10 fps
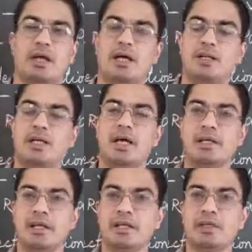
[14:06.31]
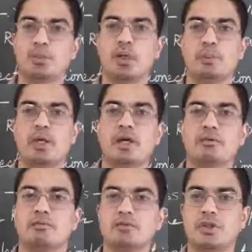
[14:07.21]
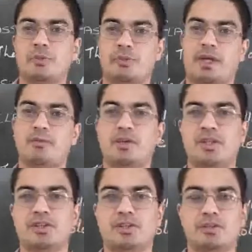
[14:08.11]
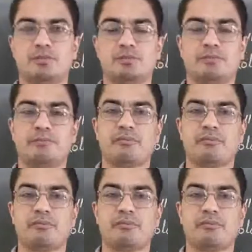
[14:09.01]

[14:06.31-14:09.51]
and that leader will become the Prime Minister.